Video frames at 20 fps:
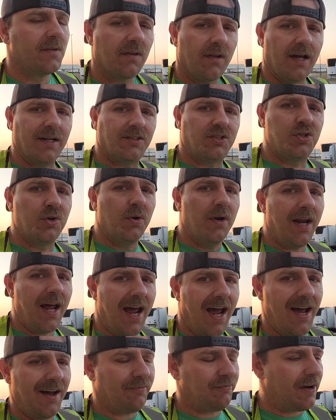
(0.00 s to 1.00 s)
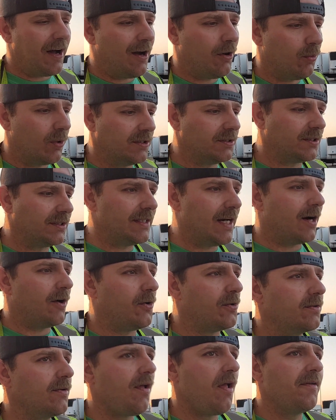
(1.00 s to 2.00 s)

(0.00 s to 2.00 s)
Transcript: like two and a half hours now.